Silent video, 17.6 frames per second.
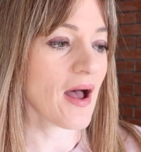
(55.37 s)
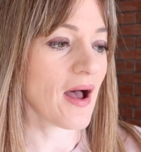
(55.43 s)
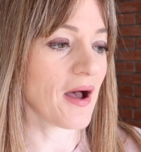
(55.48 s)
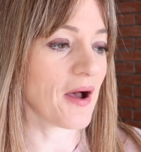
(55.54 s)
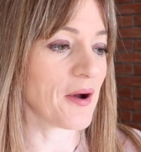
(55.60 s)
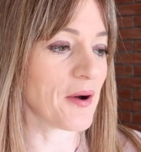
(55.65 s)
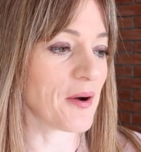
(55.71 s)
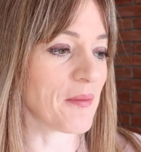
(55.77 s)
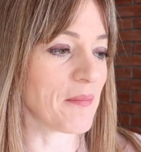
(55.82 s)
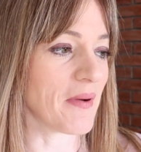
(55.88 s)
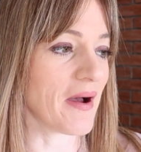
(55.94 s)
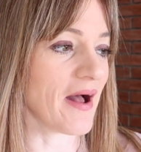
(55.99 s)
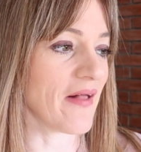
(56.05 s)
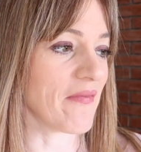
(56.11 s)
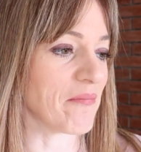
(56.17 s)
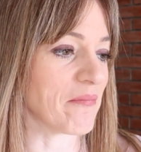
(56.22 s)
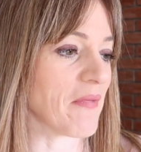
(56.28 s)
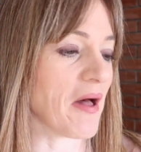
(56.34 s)

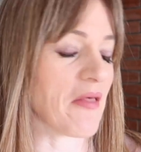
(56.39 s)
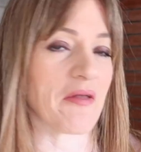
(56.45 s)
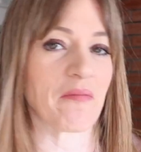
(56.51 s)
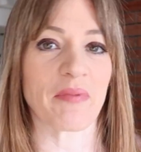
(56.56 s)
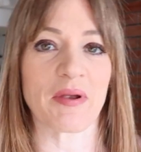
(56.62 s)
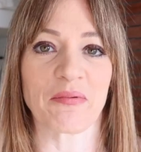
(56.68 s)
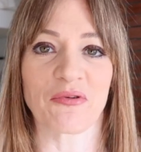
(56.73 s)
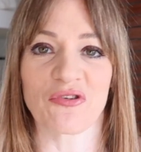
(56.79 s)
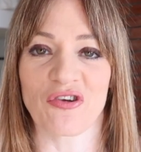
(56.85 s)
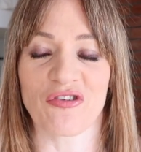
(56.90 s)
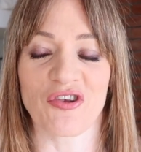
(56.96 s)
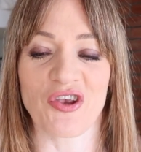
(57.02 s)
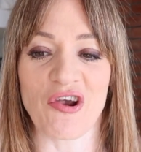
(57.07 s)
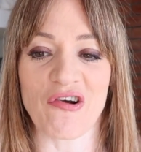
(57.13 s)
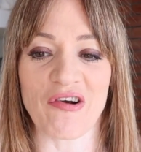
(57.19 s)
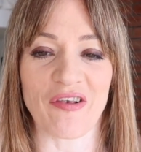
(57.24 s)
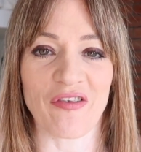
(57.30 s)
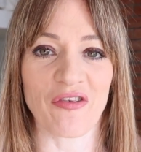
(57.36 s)
And I think people are just
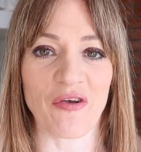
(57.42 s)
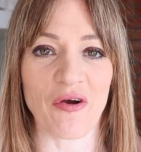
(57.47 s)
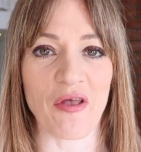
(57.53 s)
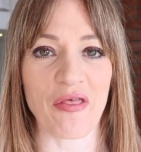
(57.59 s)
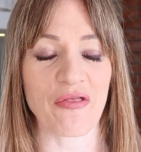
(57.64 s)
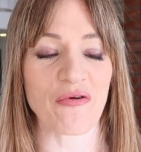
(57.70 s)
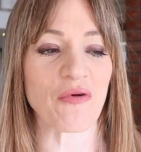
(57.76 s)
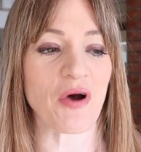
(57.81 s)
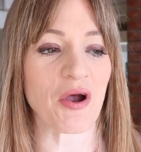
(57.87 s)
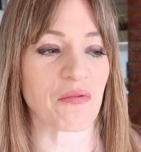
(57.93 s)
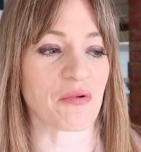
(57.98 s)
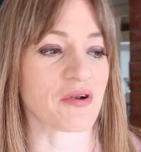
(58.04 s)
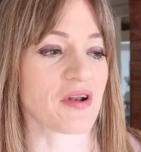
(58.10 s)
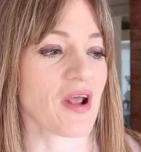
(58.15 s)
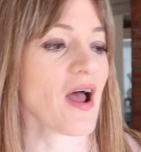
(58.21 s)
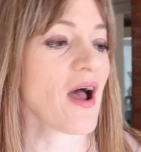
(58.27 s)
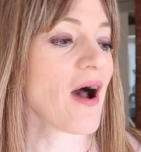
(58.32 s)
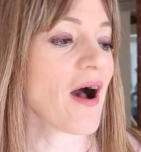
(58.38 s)
curious. So I thought I
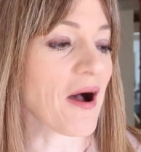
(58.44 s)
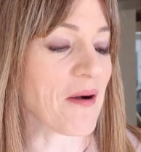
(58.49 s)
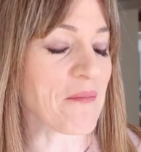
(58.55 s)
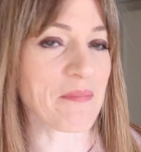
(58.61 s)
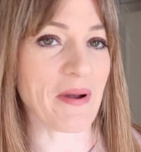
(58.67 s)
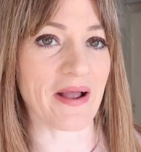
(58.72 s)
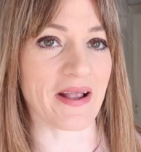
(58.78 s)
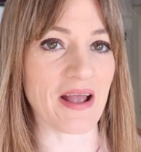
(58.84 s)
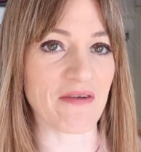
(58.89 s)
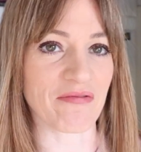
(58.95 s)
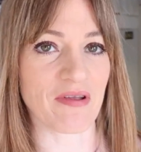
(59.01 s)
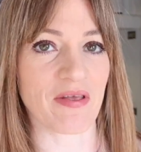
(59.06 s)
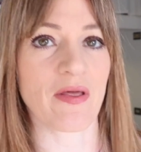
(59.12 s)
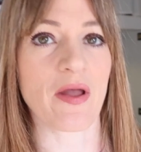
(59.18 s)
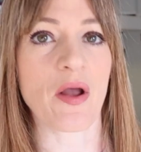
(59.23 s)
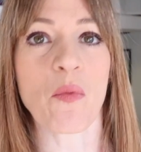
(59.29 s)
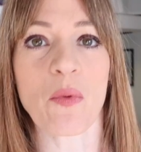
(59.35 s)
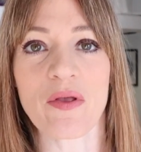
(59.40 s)
would unpack
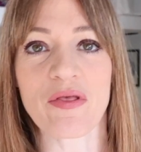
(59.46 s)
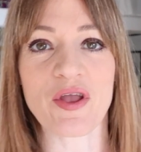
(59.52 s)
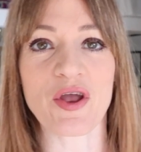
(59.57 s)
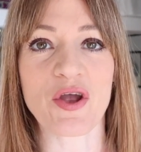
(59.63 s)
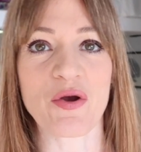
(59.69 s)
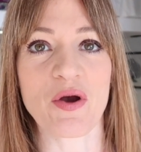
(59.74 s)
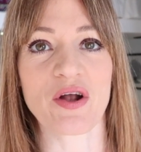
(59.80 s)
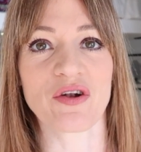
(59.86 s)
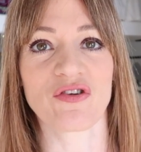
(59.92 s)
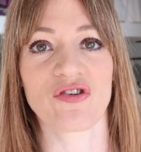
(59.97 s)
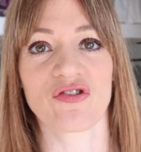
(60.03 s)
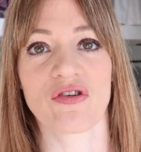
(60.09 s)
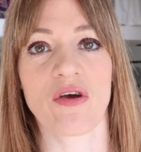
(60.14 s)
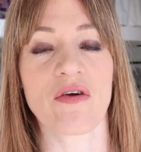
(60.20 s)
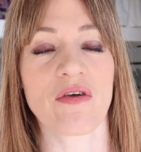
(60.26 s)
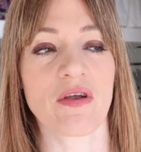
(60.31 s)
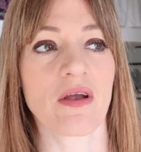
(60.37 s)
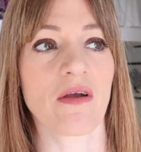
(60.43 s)
everything with you and
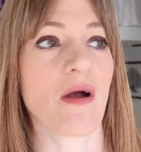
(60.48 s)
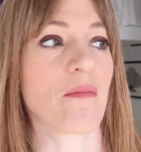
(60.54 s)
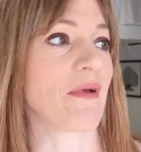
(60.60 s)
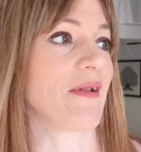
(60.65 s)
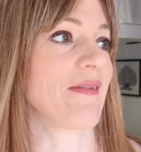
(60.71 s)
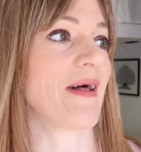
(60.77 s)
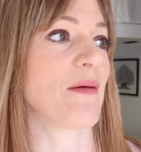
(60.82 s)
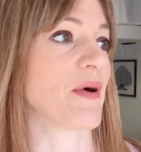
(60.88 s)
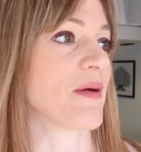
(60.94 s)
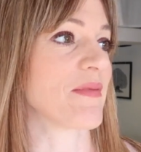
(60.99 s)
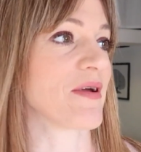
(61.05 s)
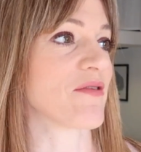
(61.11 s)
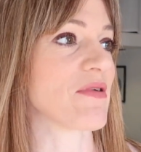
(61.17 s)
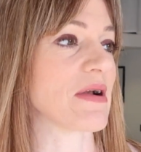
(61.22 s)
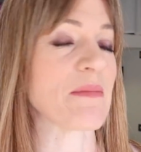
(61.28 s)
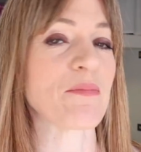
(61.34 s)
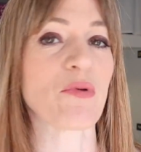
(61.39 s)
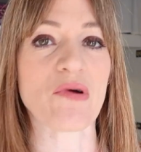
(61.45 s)
show you. I mean, that might be a
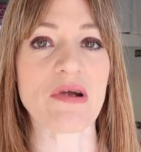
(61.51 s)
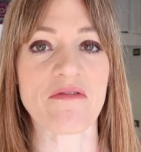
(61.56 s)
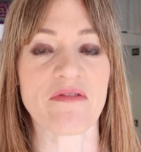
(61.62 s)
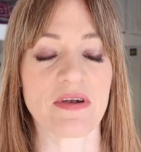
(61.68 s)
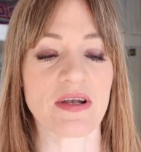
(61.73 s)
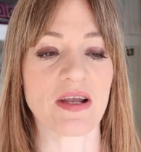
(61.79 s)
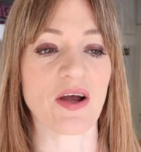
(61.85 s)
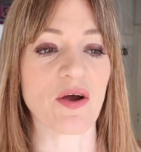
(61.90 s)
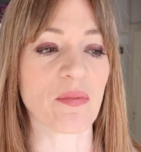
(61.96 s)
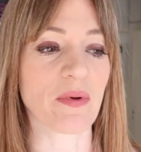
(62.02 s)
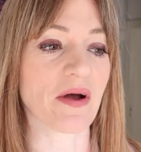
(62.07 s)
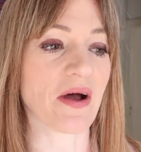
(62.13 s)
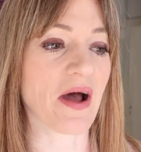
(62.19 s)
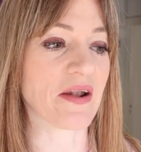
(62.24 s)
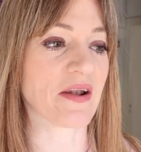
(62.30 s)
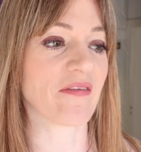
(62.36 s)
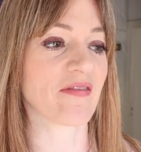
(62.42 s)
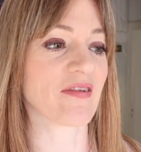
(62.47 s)
really boring video,
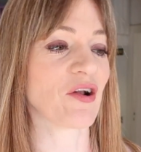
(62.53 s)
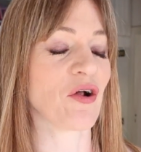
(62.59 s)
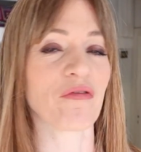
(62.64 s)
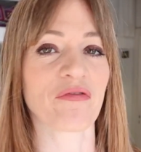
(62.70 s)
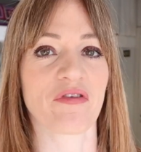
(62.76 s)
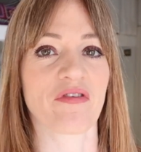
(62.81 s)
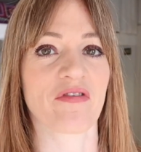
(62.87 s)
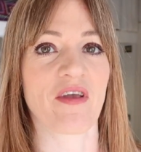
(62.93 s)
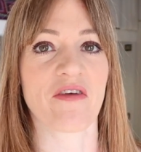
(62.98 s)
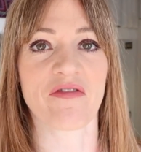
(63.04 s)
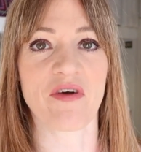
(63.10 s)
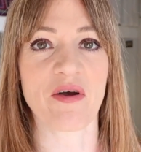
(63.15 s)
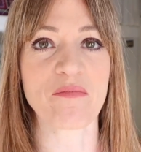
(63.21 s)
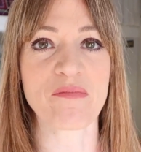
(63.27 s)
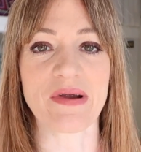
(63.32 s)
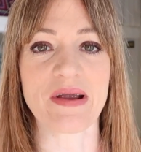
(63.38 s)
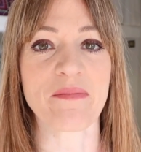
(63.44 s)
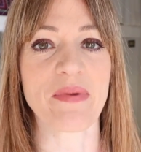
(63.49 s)
and there's a lot of the stuff
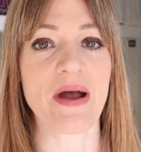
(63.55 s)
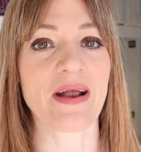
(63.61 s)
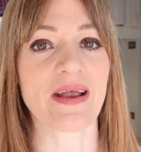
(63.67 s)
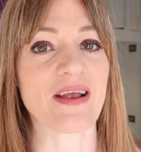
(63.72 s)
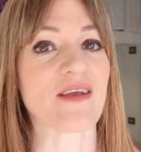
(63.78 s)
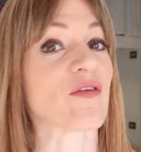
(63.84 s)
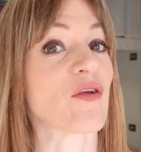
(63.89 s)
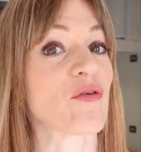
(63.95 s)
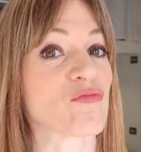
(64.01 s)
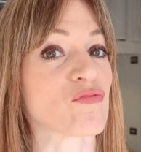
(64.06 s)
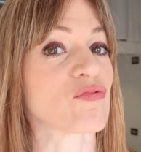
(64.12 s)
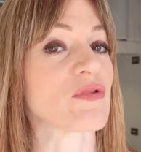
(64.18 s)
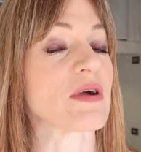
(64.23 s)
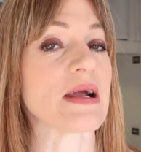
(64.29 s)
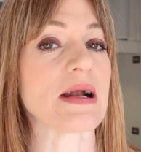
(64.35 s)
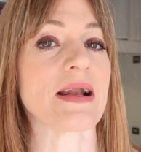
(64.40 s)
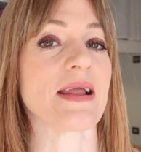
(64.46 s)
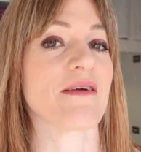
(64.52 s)
I'm bringing back is
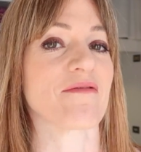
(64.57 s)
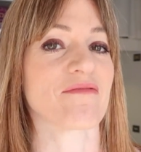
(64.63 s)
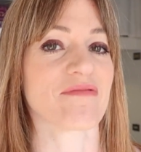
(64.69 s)
really